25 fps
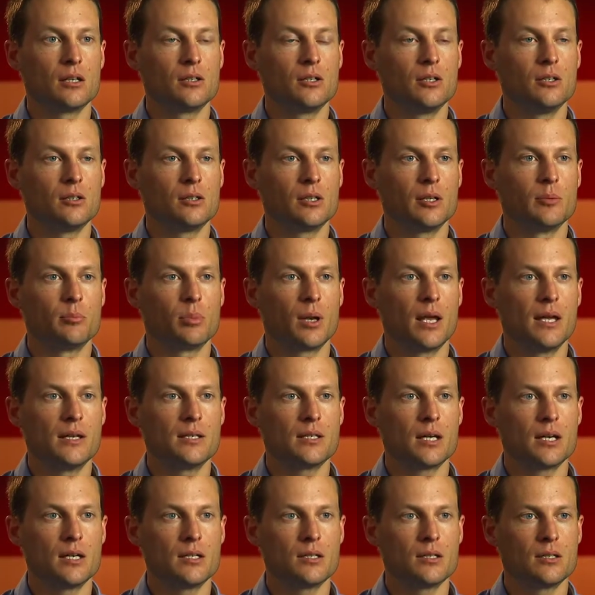eucalypt
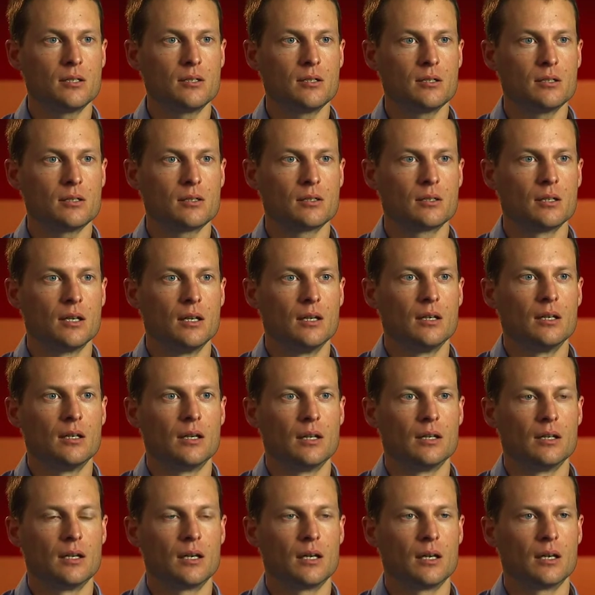plantations
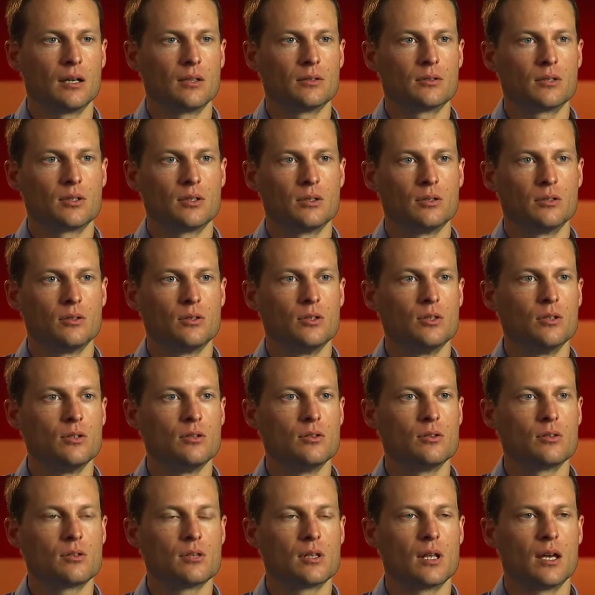and how to
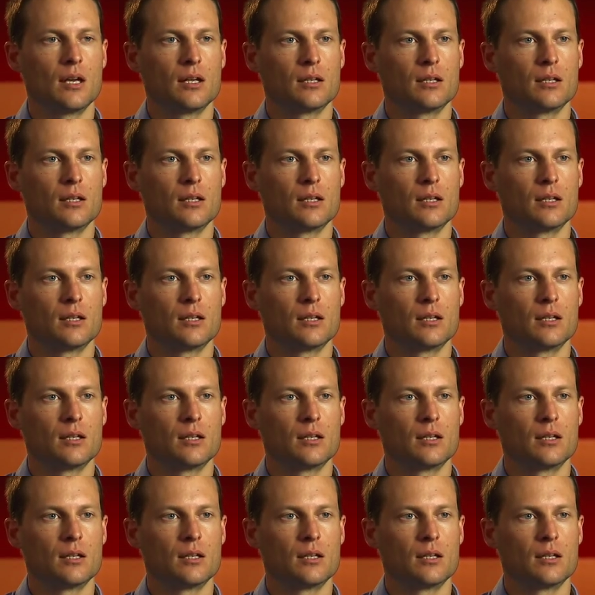use